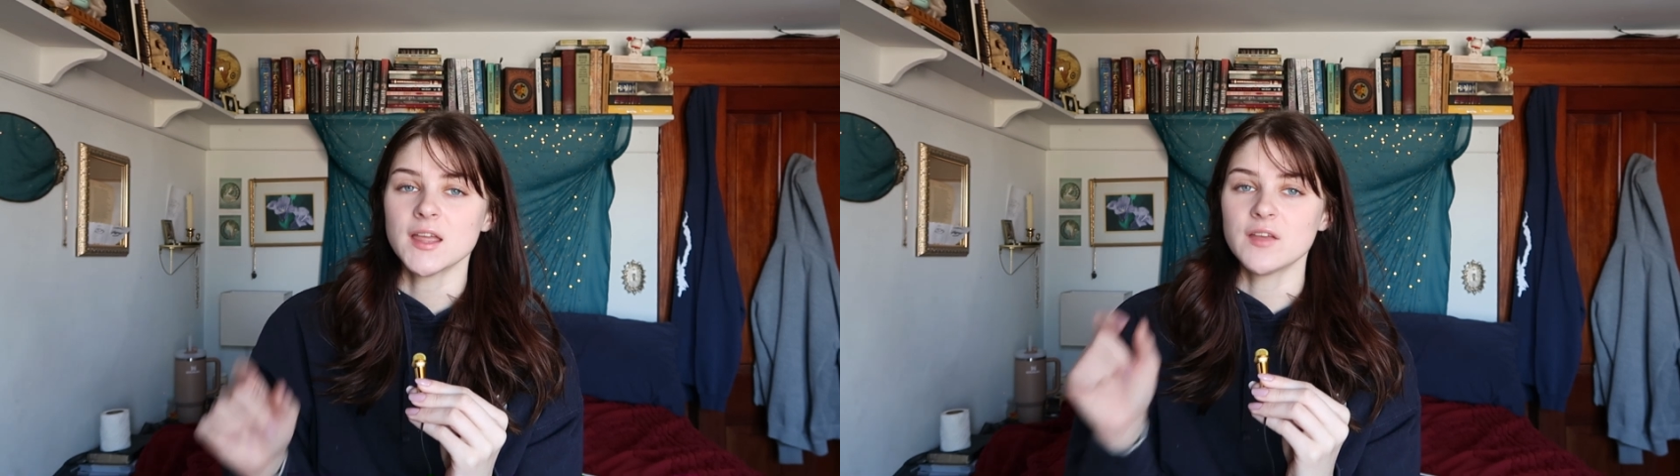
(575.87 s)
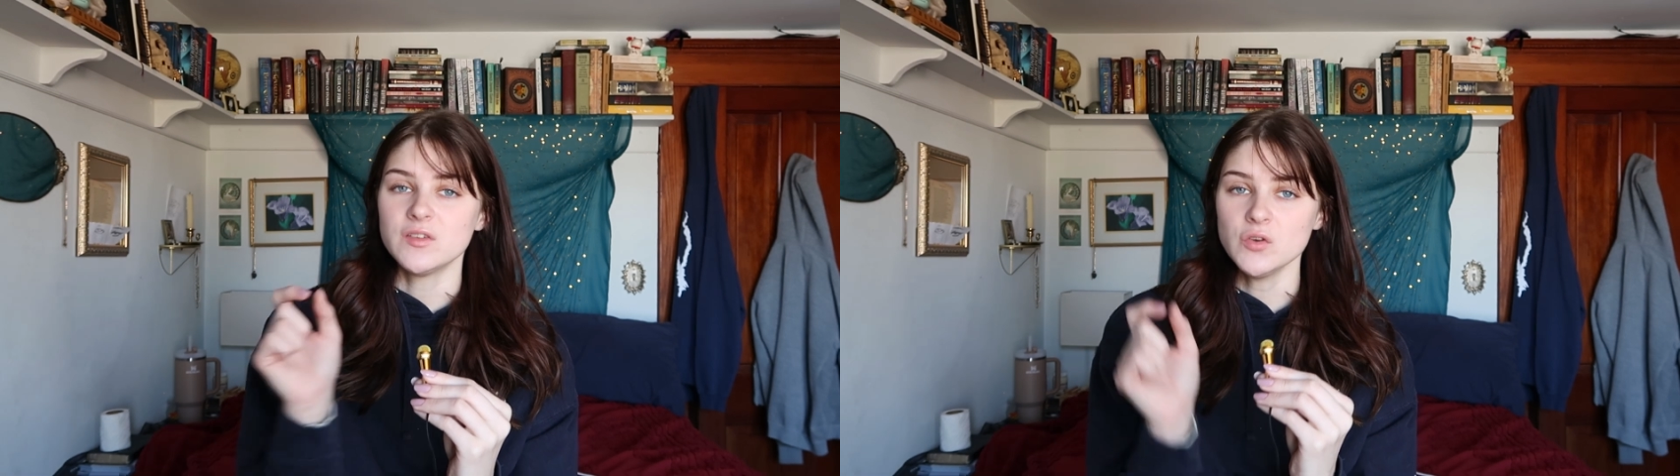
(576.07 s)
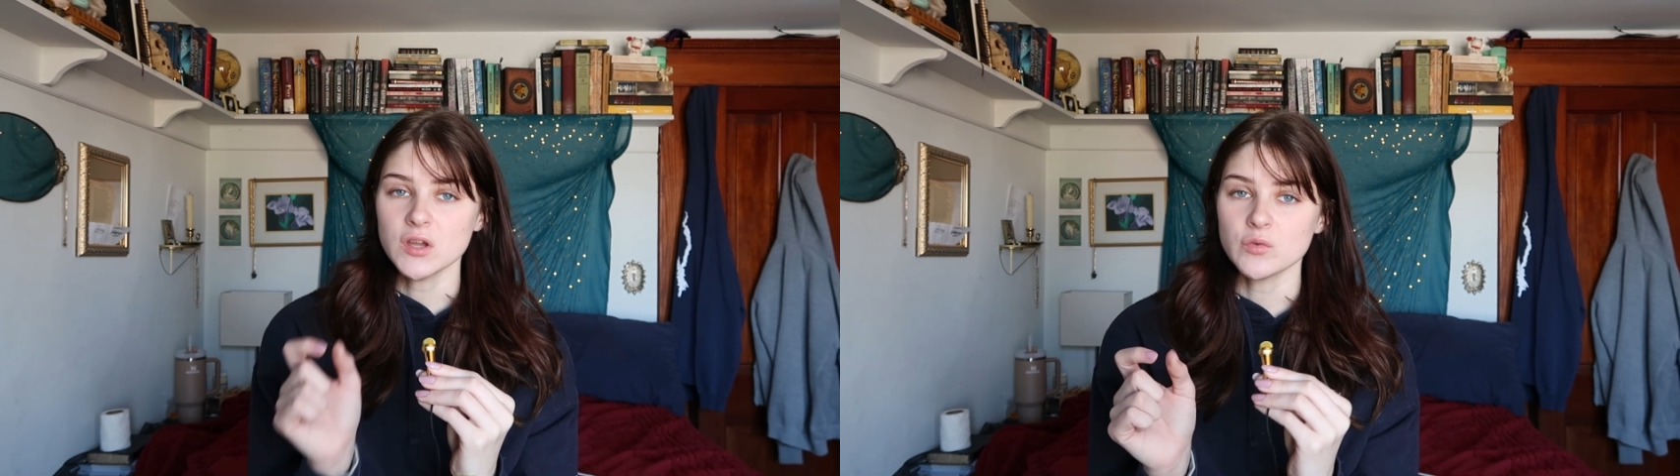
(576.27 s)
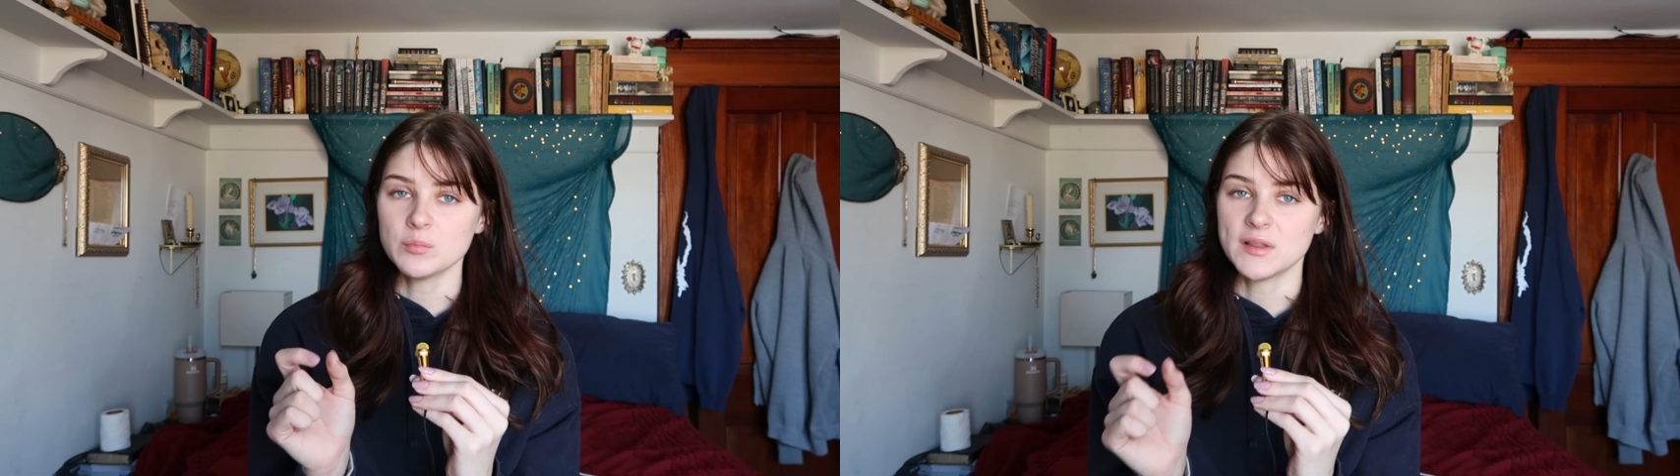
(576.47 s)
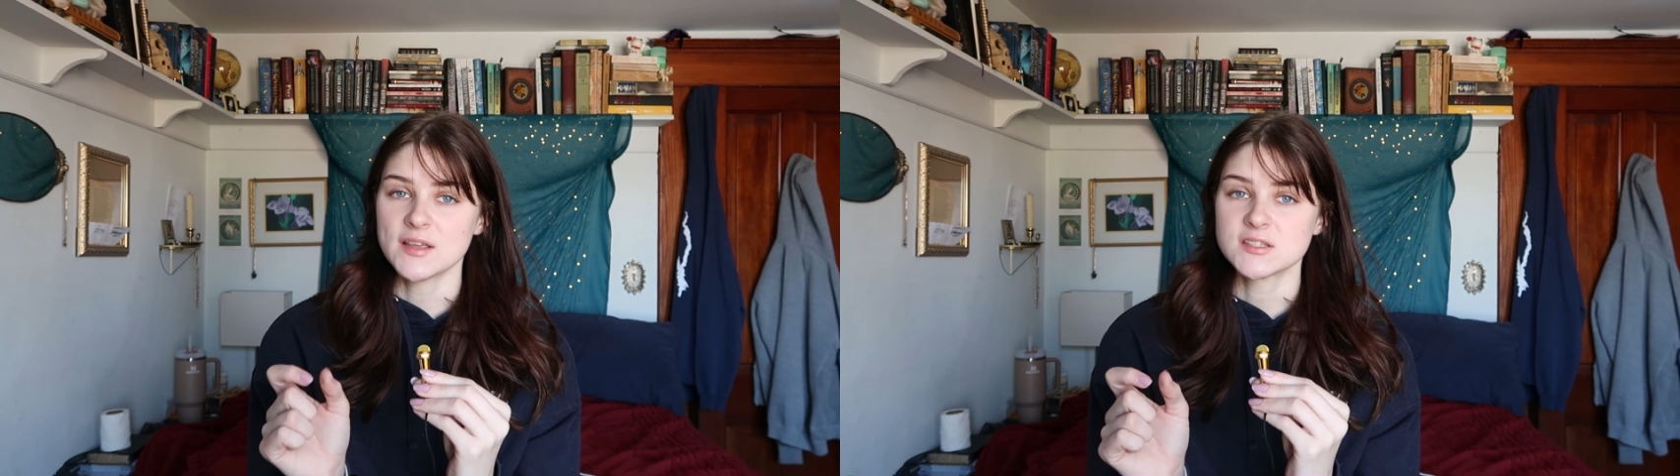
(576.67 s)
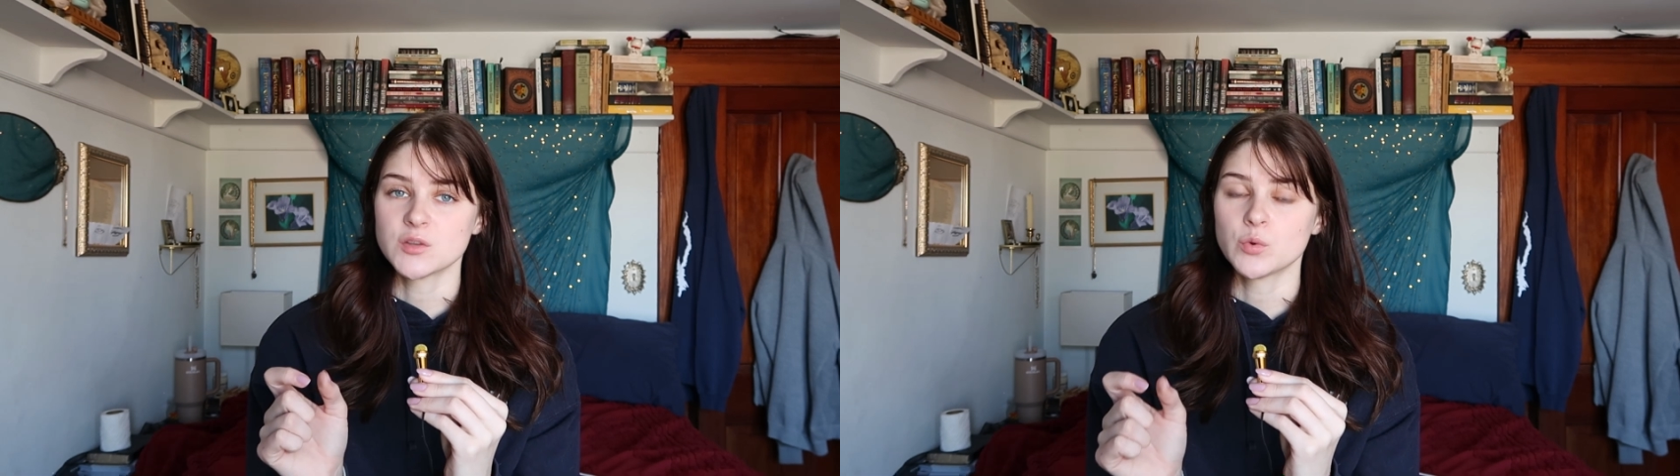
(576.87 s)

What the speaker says: if you can replace the